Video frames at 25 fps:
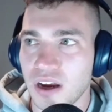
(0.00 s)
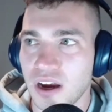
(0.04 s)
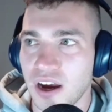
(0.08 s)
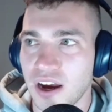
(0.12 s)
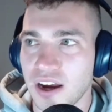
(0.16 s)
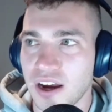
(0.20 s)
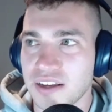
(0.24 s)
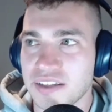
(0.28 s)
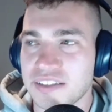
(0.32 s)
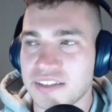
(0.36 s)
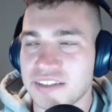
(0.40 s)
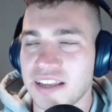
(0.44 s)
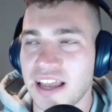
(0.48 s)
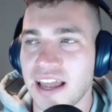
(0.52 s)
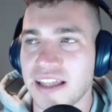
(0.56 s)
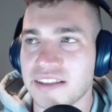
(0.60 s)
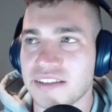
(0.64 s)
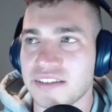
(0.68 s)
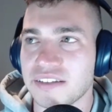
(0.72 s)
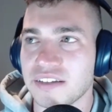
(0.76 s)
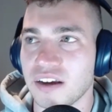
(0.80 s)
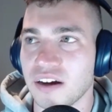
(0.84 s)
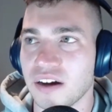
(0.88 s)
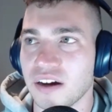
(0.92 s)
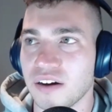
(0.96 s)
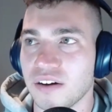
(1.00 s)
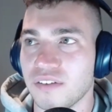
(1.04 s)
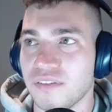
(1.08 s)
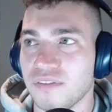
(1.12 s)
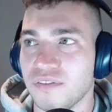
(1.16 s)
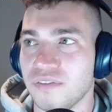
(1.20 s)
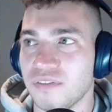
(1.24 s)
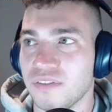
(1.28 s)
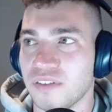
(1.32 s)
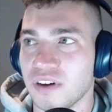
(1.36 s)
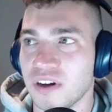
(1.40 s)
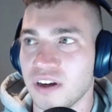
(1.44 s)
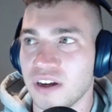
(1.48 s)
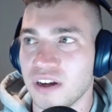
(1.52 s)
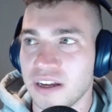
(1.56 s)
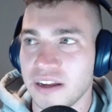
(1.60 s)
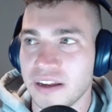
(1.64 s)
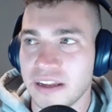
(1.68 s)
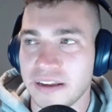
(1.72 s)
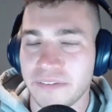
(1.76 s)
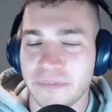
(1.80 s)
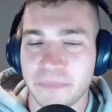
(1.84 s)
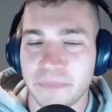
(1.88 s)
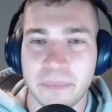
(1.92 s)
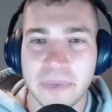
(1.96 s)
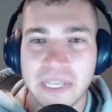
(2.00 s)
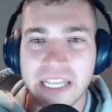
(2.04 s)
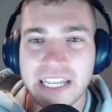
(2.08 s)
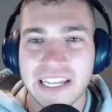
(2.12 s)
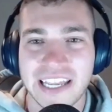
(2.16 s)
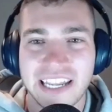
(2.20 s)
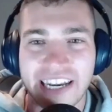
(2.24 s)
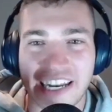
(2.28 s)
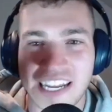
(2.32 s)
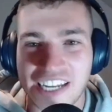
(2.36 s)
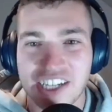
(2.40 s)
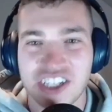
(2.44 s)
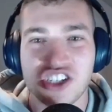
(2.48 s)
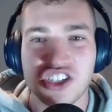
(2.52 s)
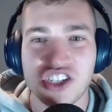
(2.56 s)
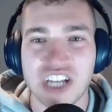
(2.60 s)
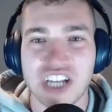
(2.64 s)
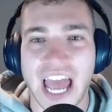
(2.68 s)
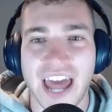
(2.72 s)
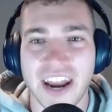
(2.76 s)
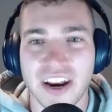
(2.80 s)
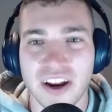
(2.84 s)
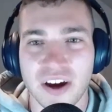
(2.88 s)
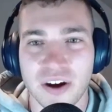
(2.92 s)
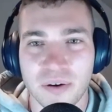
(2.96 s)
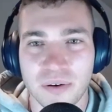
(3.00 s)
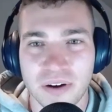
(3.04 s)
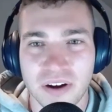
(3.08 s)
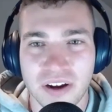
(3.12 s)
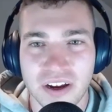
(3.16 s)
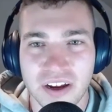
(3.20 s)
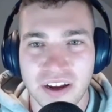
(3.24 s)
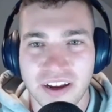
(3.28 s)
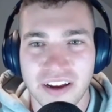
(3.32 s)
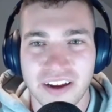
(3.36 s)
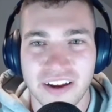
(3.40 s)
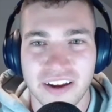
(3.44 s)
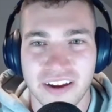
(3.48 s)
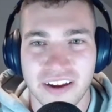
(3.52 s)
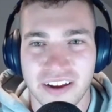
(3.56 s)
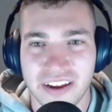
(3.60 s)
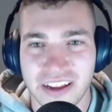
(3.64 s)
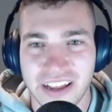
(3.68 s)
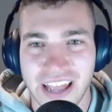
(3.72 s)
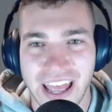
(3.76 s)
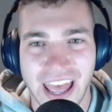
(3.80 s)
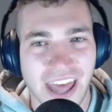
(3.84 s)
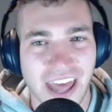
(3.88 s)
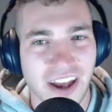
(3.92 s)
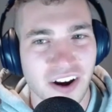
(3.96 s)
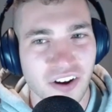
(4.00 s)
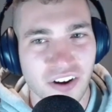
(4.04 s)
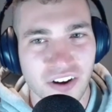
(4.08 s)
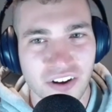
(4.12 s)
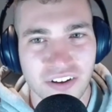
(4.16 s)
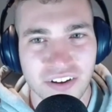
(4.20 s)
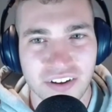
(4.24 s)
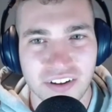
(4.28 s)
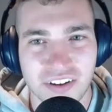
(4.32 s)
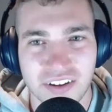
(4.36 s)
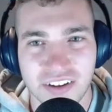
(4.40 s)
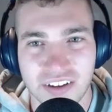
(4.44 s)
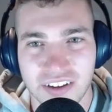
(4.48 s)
a sense of being in his shadow at all